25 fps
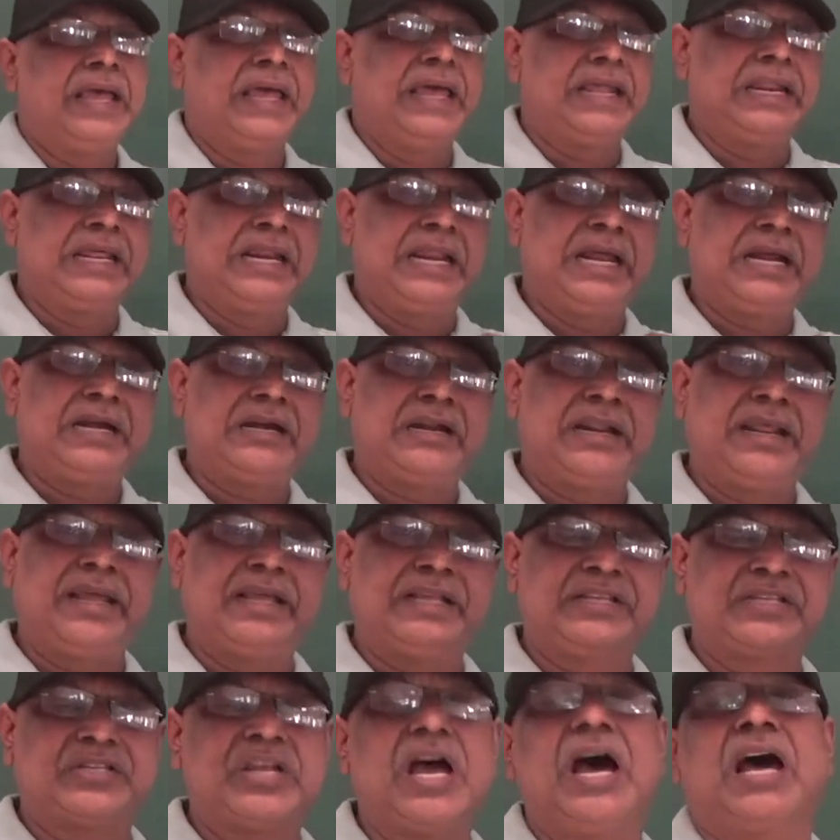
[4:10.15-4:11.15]
An
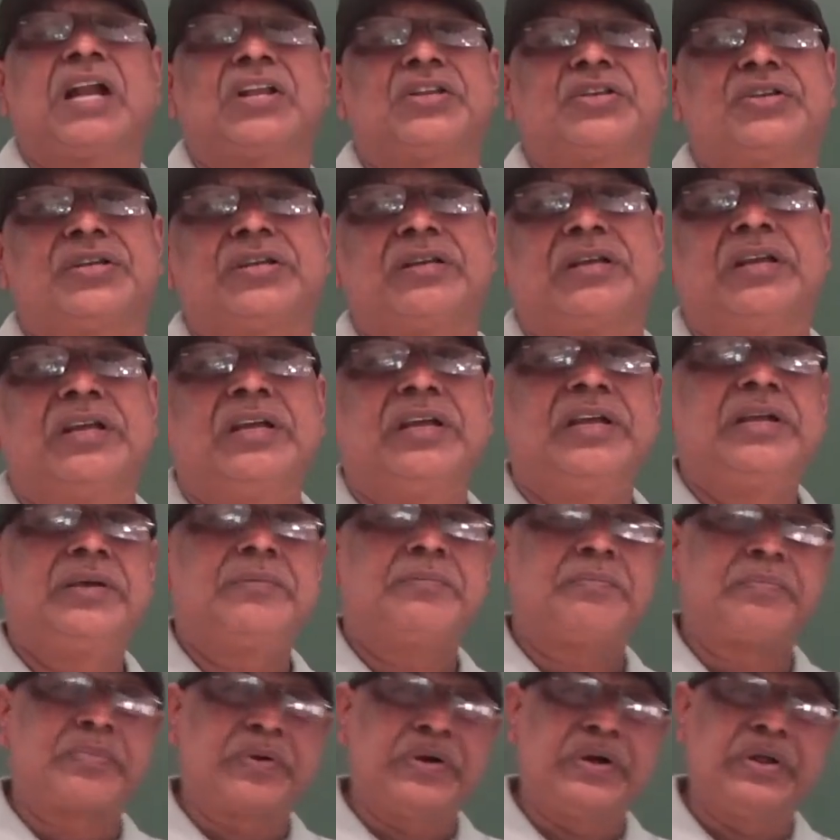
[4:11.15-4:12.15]
electric charge
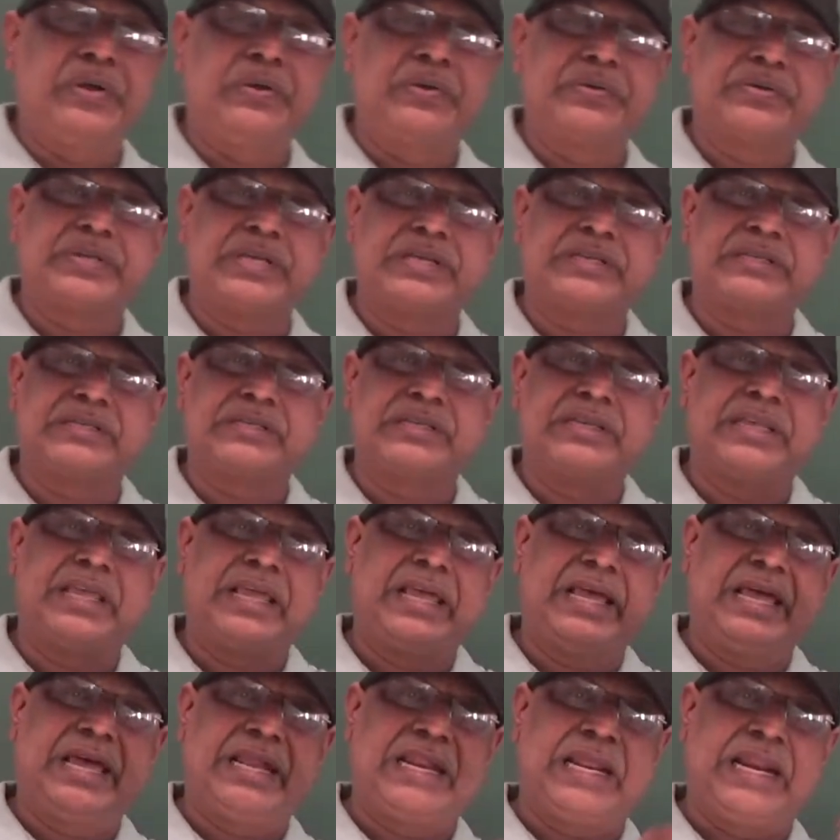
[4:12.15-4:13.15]

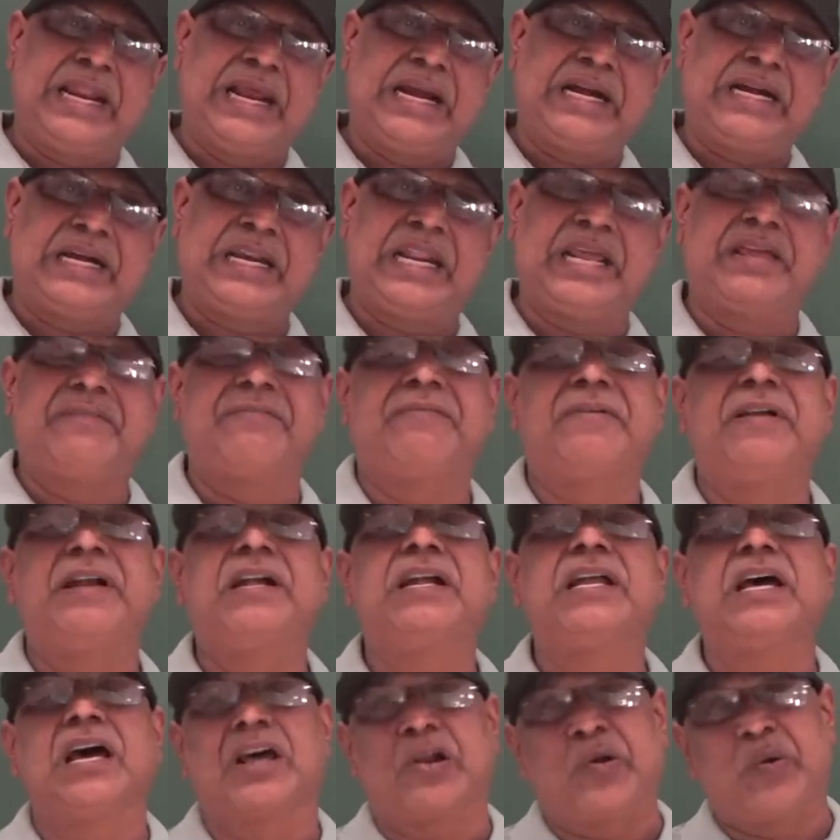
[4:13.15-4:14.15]
produces an electric
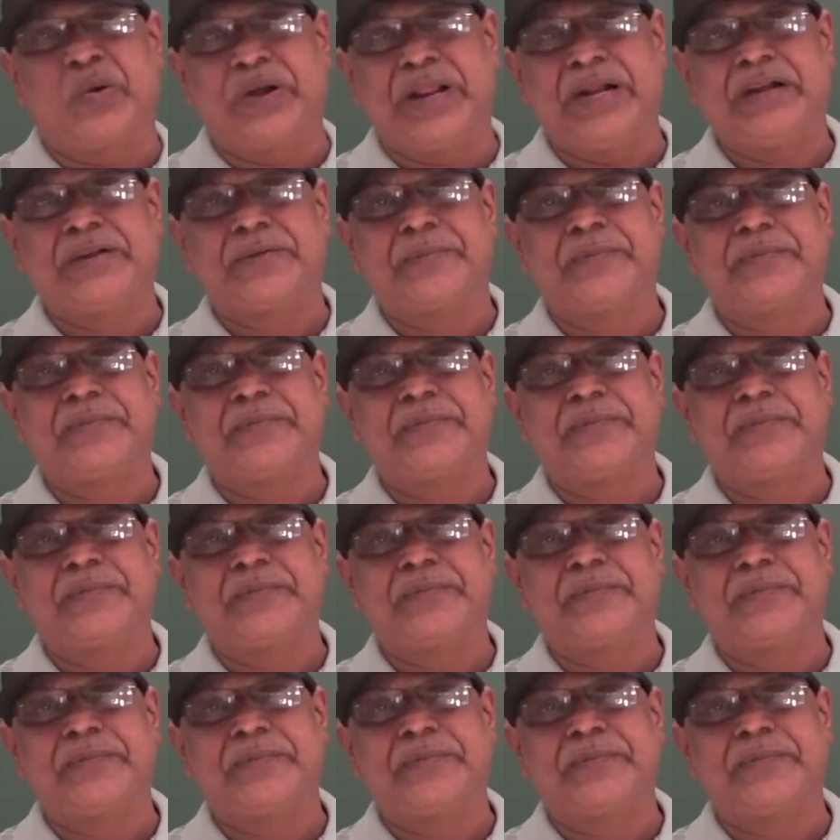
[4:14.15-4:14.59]
field around it,